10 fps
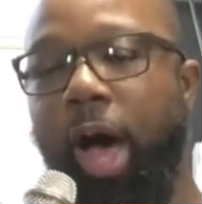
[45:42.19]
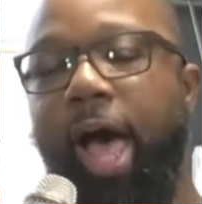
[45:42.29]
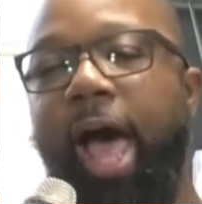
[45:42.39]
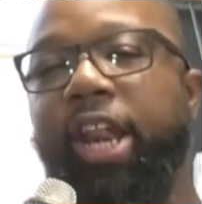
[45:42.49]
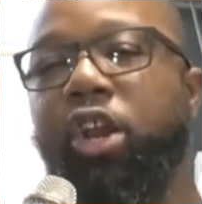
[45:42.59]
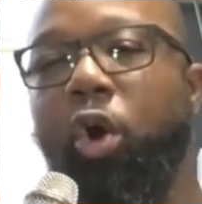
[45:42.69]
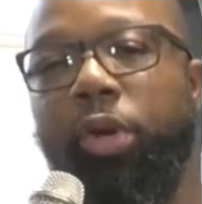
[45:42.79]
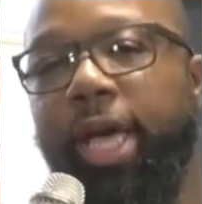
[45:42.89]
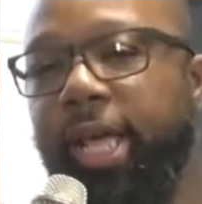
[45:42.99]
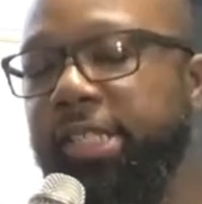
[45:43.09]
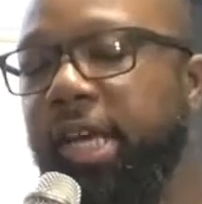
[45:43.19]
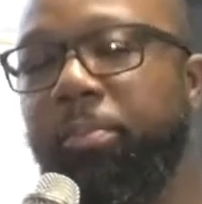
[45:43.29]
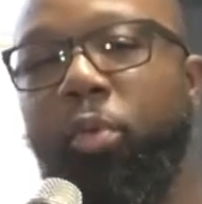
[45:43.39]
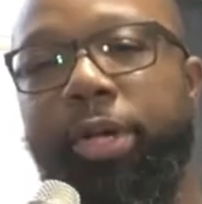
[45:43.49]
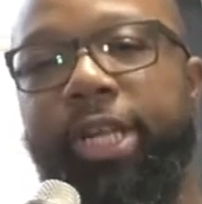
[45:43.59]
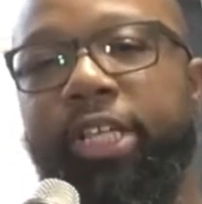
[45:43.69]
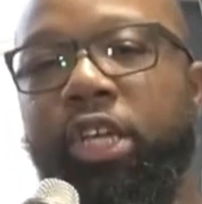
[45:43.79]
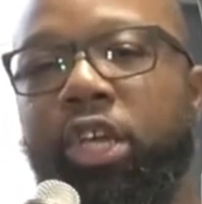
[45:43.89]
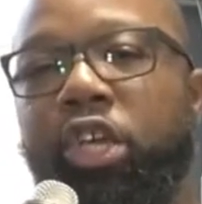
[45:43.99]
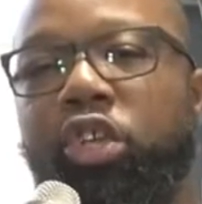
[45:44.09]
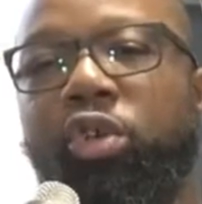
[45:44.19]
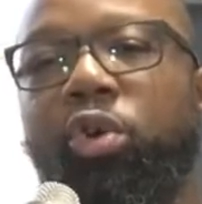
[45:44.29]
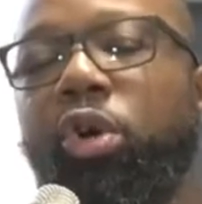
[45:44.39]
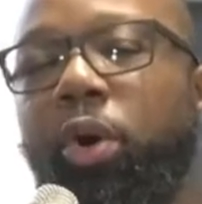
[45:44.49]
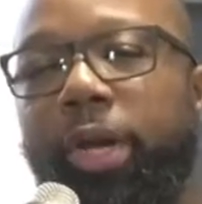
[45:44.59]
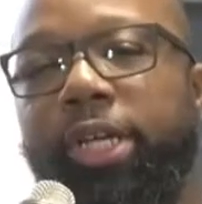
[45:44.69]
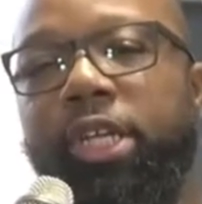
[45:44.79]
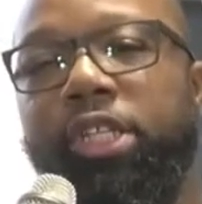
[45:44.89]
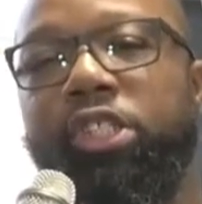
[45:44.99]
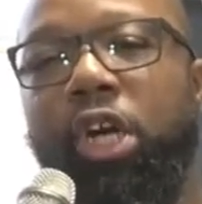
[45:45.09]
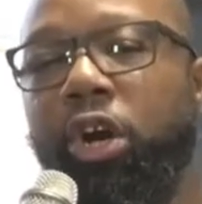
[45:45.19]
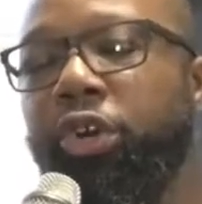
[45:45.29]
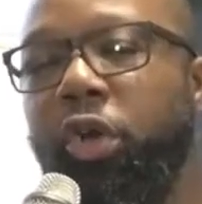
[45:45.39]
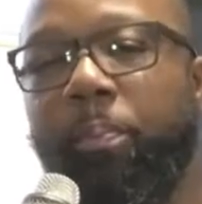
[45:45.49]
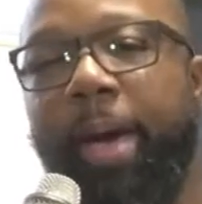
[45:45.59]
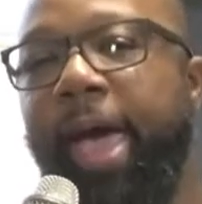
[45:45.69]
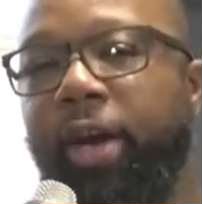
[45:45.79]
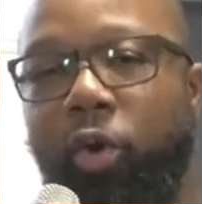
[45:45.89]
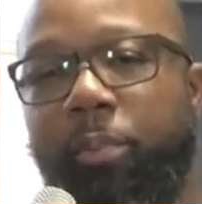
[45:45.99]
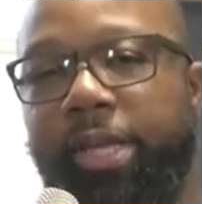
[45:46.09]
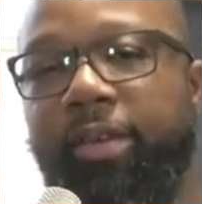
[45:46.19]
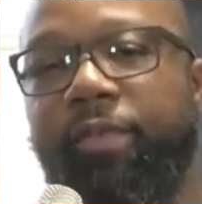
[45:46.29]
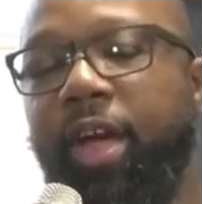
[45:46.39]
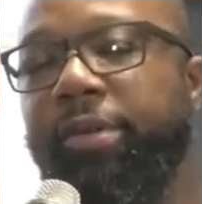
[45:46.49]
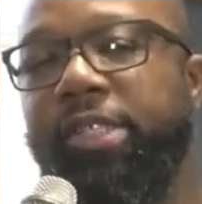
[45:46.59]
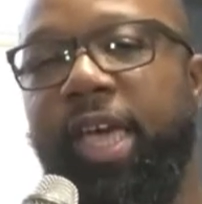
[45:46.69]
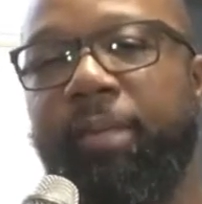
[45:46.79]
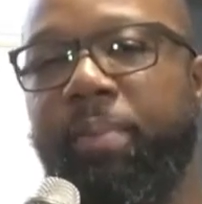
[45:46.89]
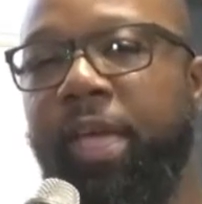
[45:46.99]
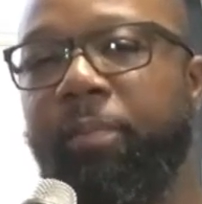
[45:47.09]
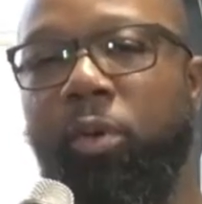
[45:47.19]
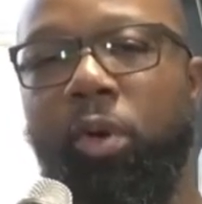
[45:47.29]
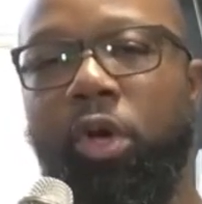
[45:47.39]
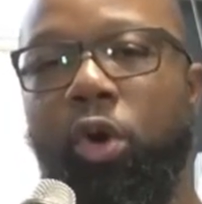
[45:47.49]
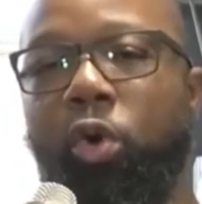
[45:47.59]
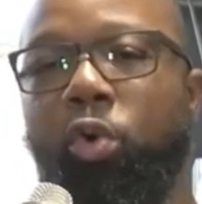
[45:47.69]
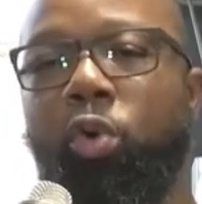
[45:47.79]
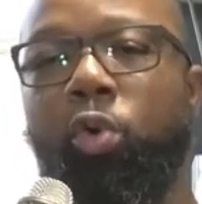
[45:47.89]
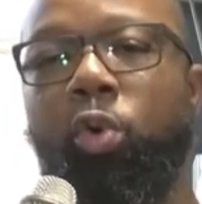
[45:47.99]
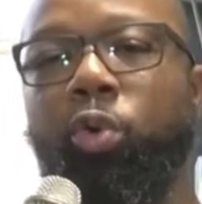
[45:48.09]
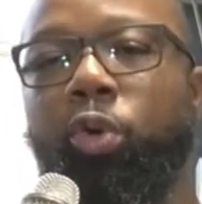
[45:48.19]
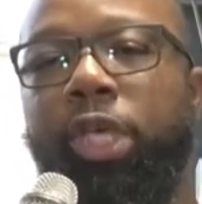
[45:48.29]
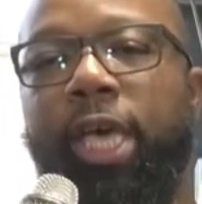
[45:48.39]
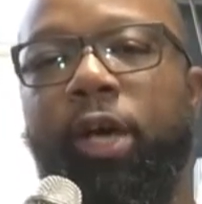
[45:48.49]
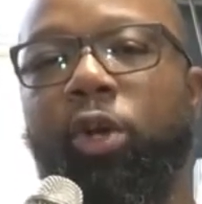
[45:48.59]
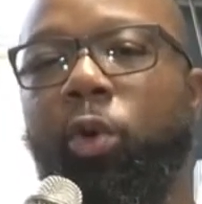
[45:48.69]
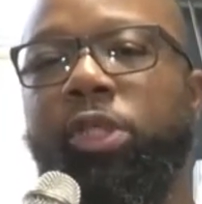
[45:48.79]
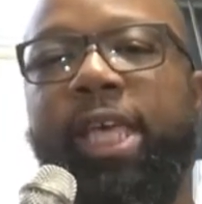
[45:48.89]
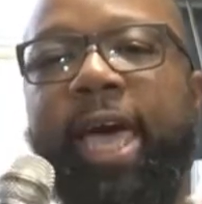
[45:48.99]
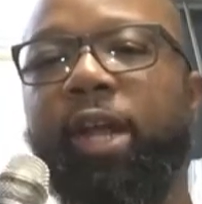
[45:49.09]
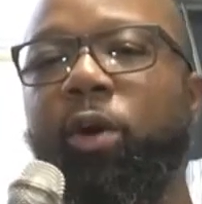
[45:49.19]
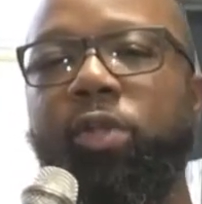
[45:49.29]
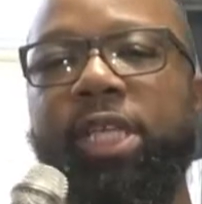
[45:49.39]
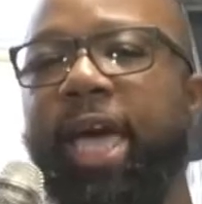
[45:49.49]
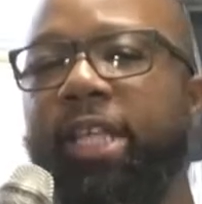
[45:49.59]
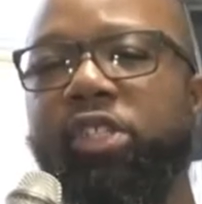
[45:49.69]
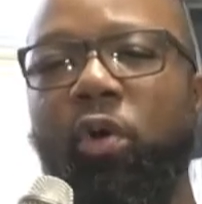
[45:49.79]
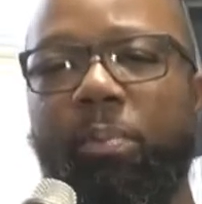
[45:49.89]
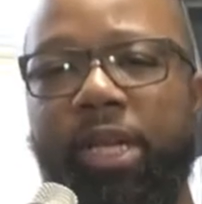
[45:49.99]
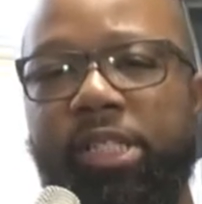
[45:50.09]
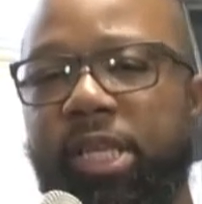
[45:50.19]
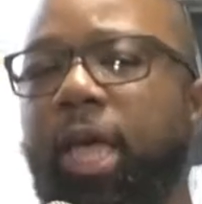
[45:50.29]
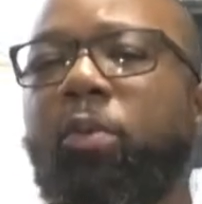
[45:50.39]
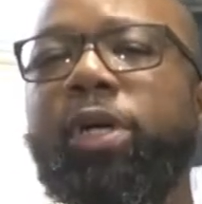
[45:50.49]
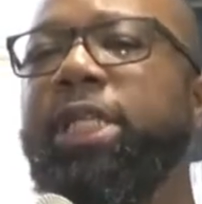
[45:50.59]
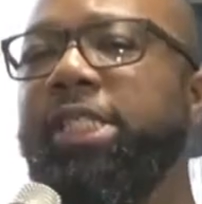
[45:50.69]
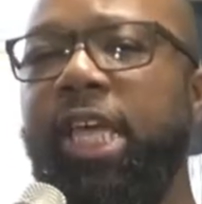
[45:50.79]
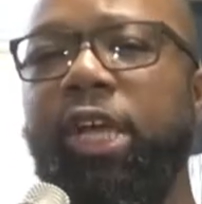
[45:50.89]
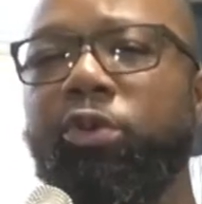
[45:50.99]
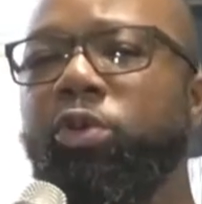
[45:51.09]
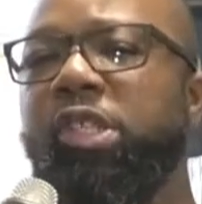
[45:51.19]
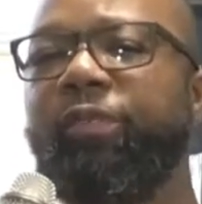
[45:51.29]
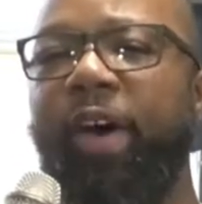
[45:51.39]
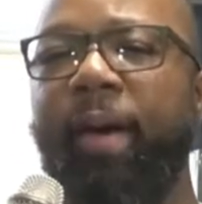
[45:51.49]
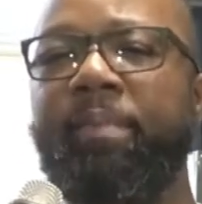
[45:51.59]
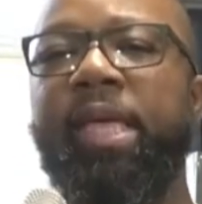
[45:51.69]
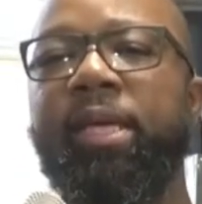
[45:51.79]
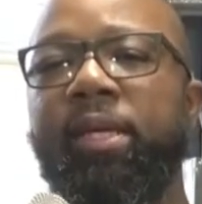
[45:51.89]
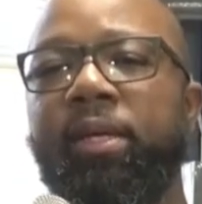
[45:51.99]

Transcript: I know that at some point that you're going to turn your back on me. The very same people who yelled Hosanna, Hosanna is going to be the same ones that say crucify me.